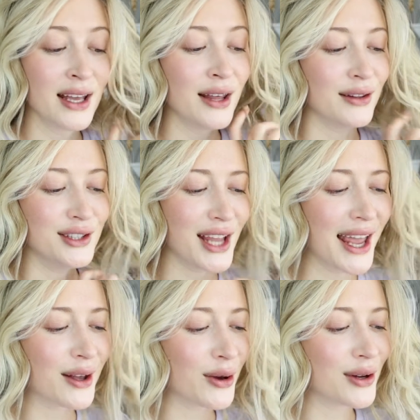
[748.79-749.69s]
the
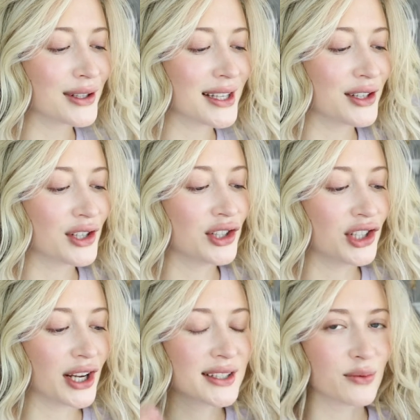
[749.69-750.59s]
tangles and to
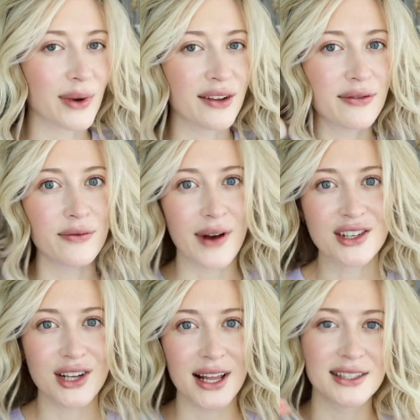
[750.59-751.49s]
just
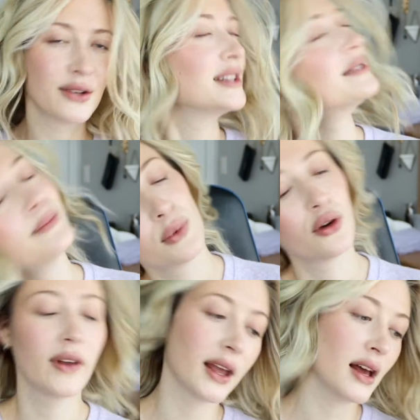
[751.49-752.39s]
refresh it so it's
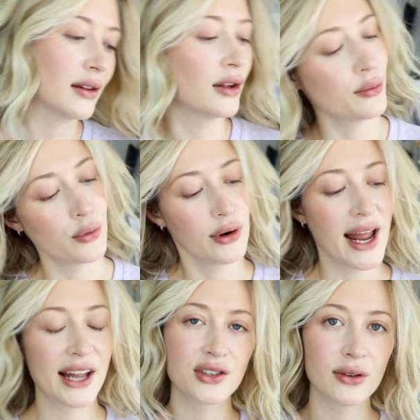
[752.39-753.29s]
moving a little more
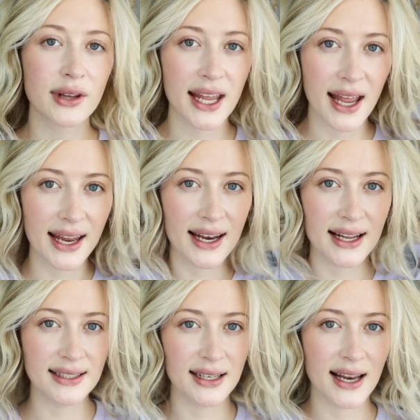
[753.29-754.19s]
naturally and
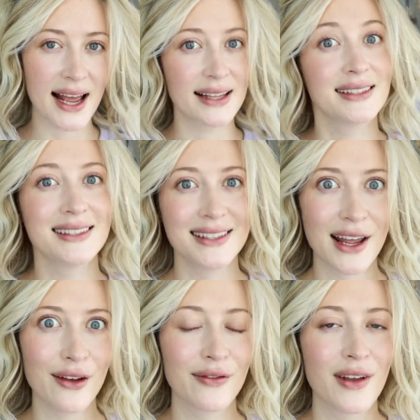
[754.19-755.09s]
isn't as
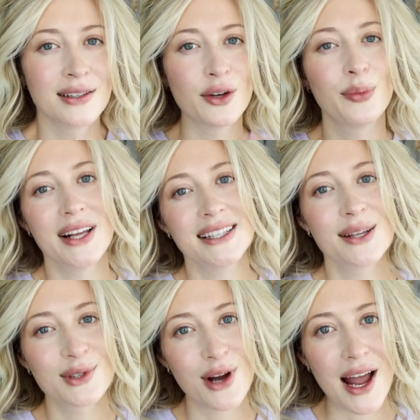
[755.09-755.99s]
stiff. So please
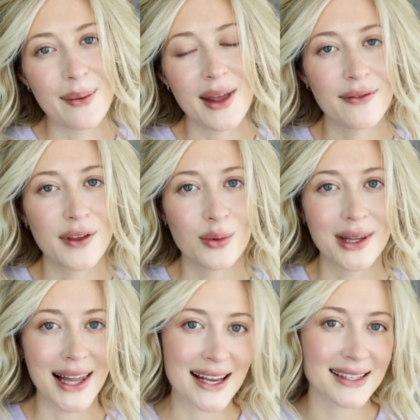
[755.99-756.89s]
subscribe if you would
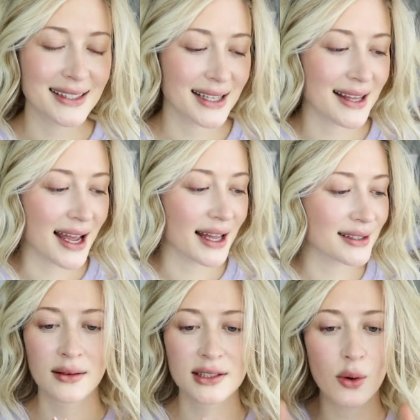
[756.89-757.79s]
like to see
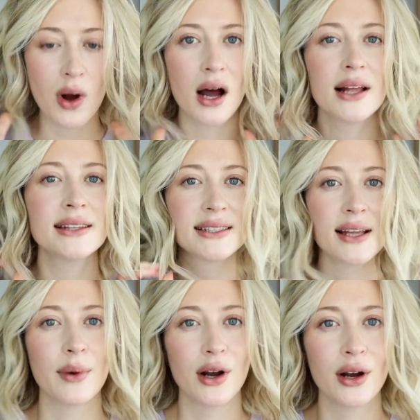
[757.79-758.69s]
that. So on
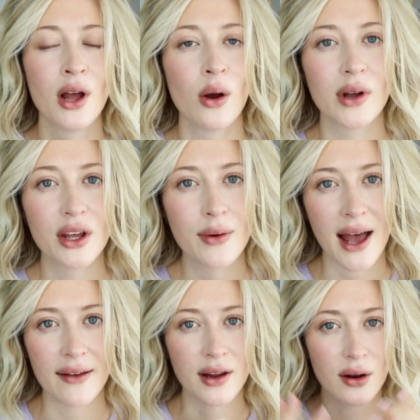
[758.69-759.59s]
Simmer, what you
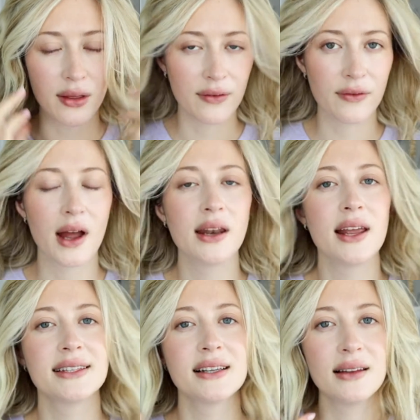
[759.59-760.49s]
have here, the front
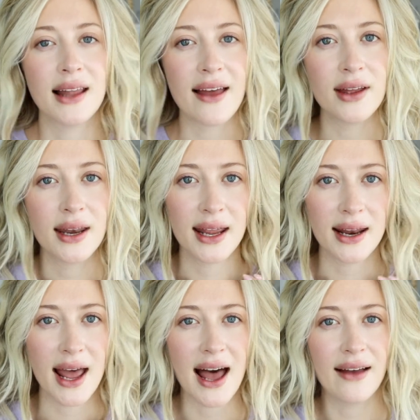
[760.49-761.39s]
is
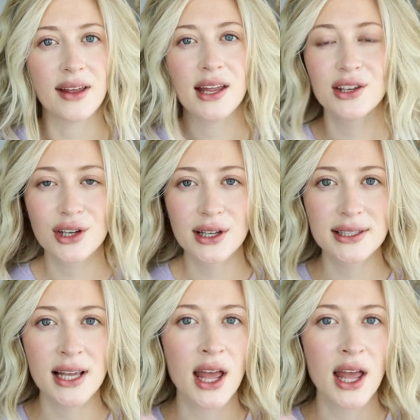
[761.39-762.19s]
11.5 inches.